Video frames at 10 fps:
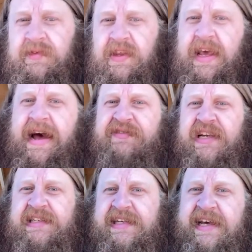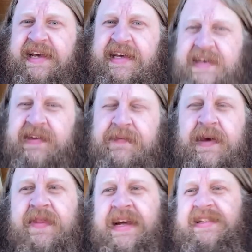you have to dig,
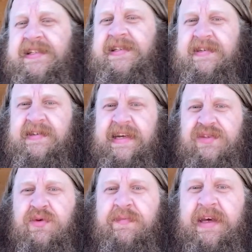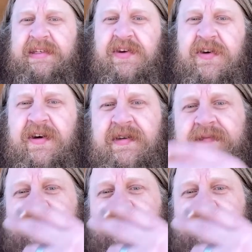and that's what makes it hard.